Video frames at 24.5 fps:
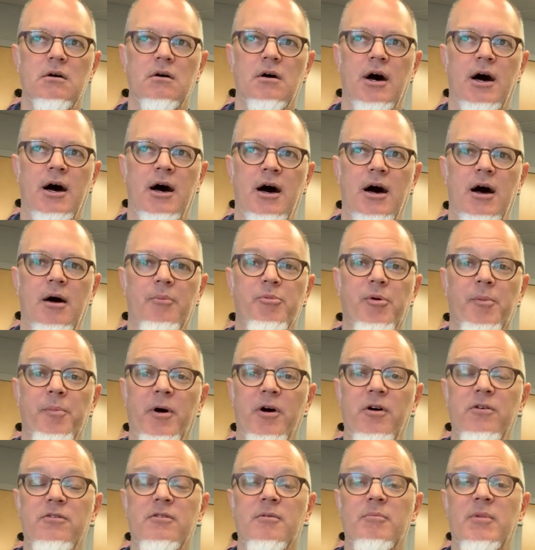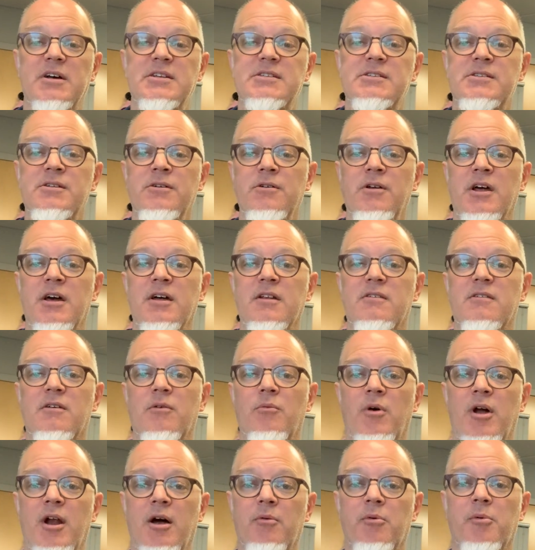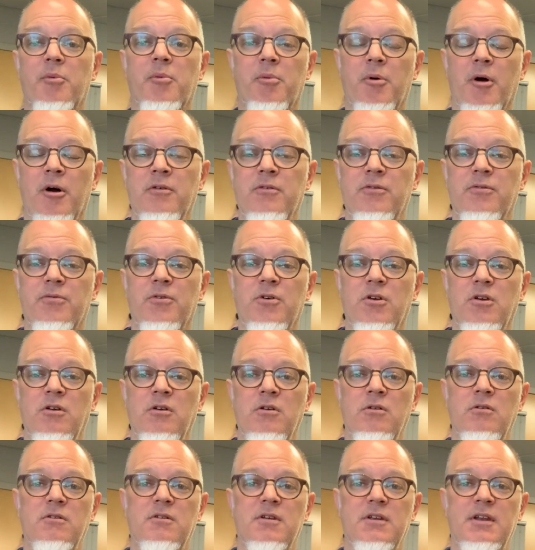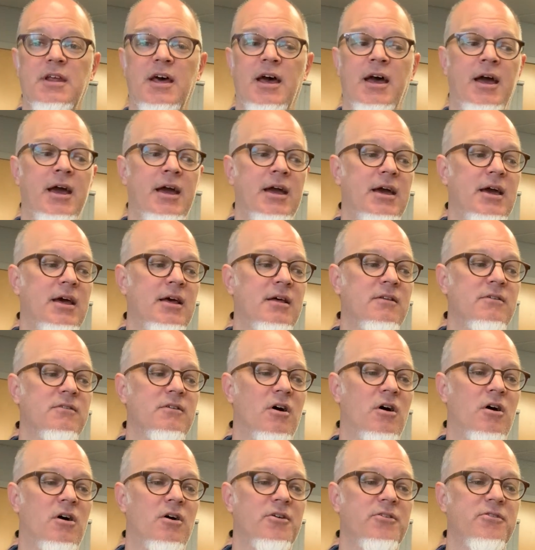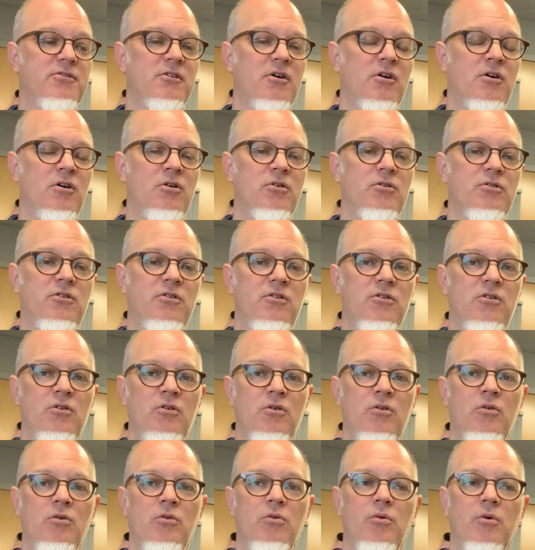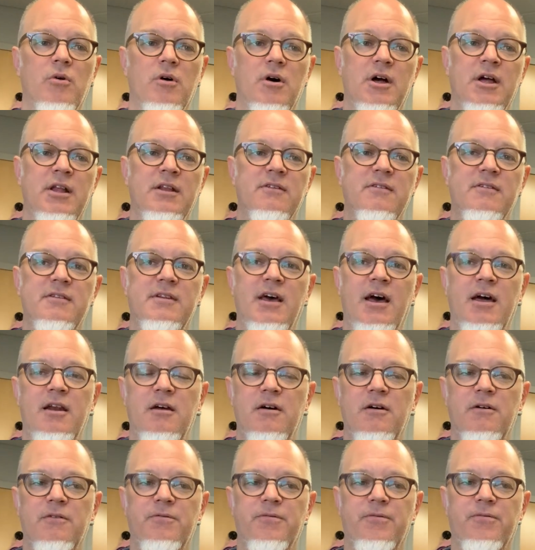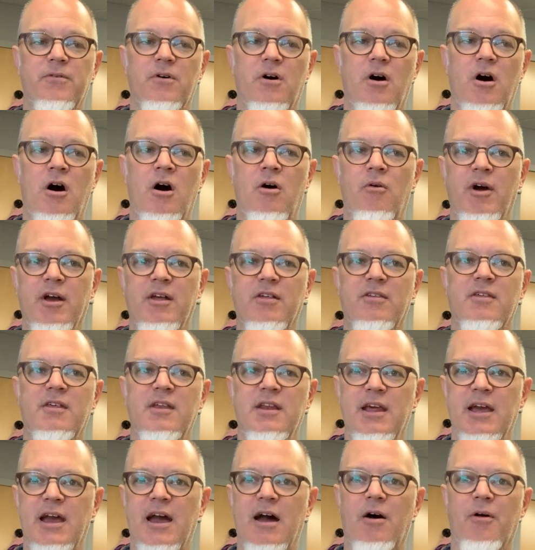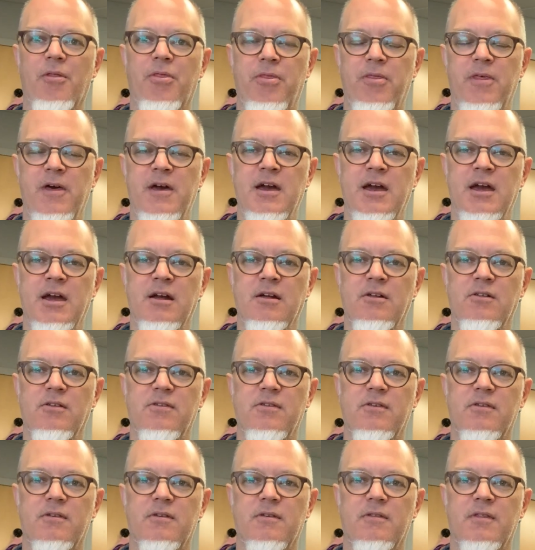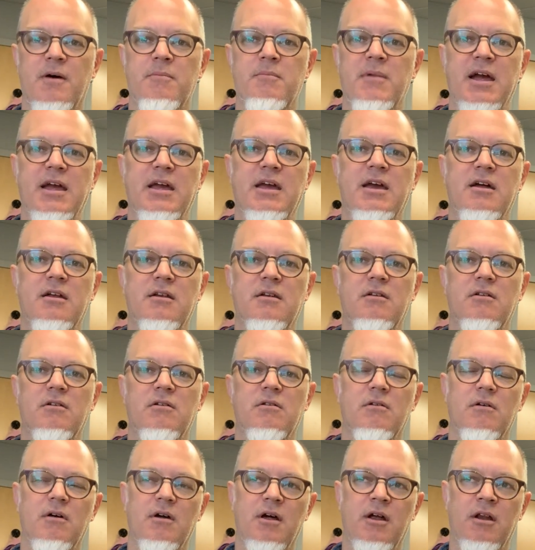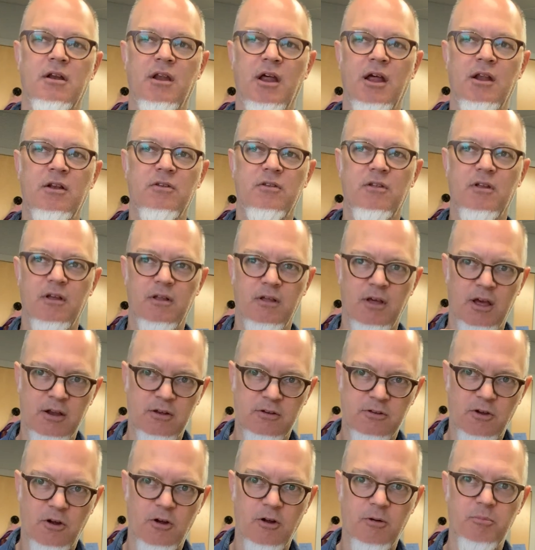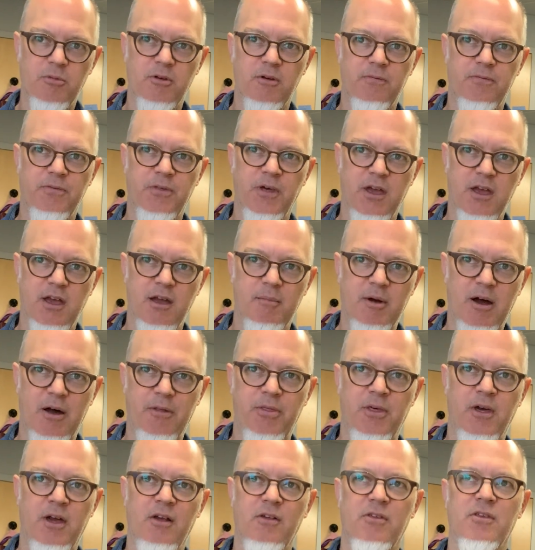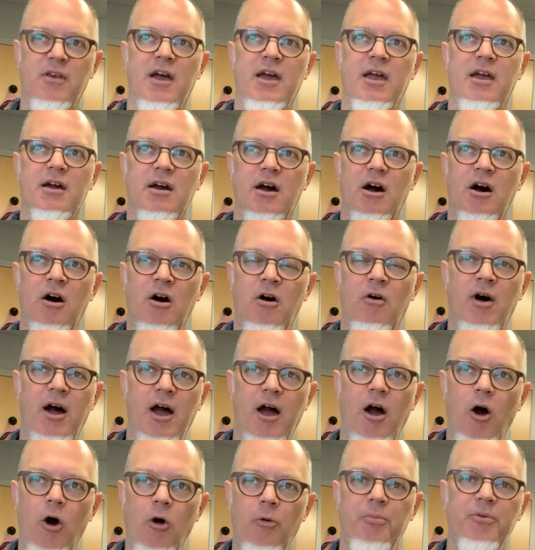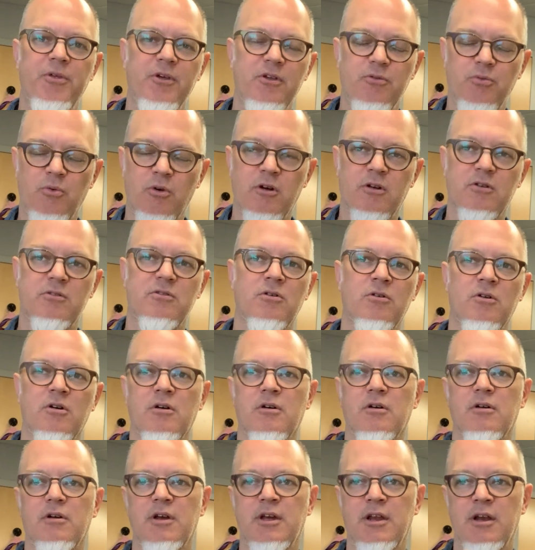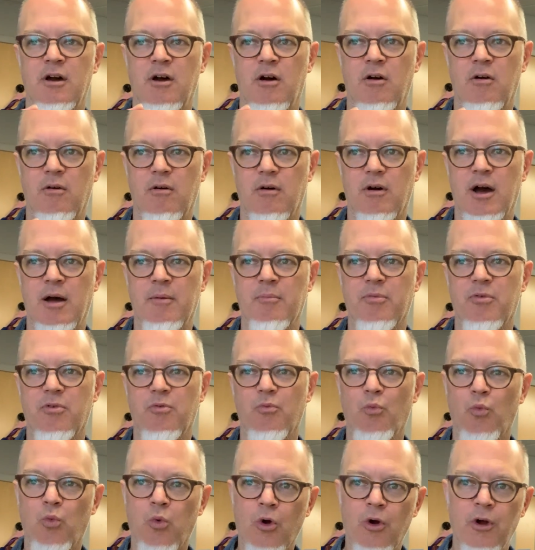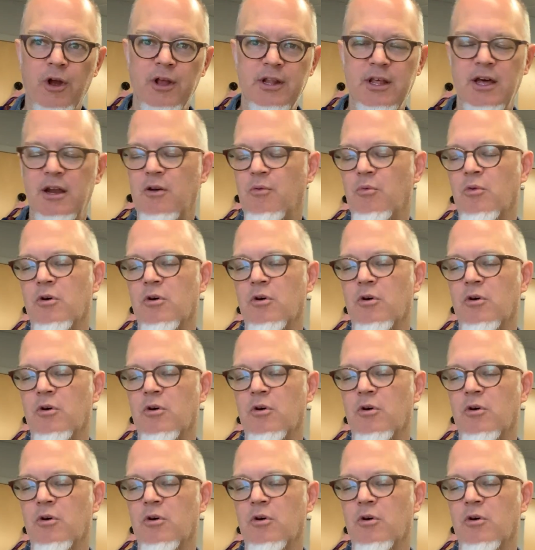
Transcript: propose to my students, and what I would propose for you today, is also to, instead of always sending out things that might get in terms of thinking about things like, oh, I hope this works, or I'm worried that it